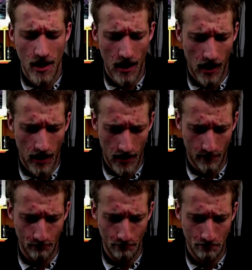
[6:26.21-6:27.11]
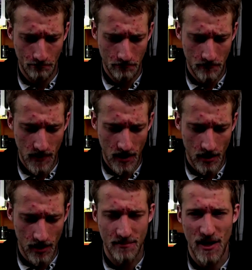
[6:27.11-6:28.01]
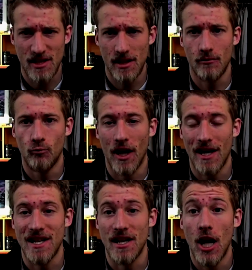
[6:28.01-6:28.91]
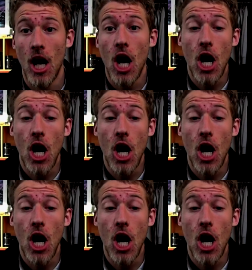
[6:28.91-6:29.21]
this is basically what I did